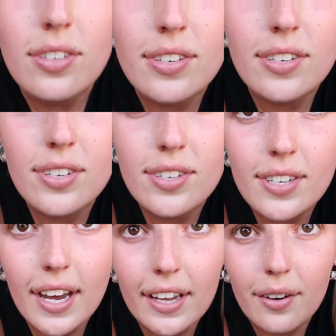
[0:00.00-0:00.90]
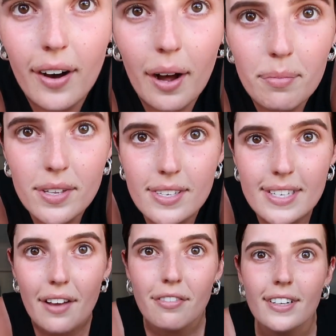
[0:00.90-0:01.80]
Set you up. This
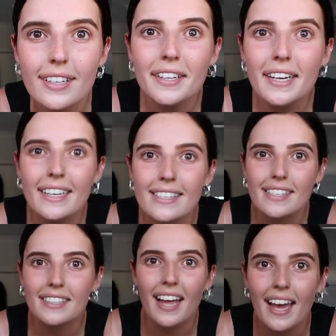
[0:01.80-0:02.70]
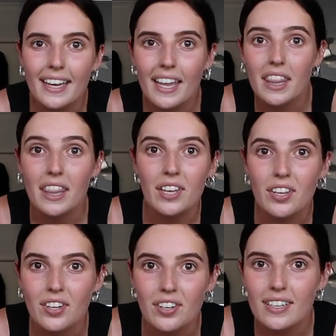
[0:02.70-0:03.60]
definitely isn't like the
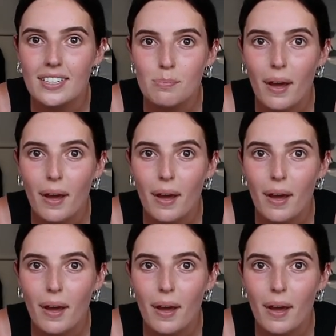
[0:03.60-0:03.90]
cutest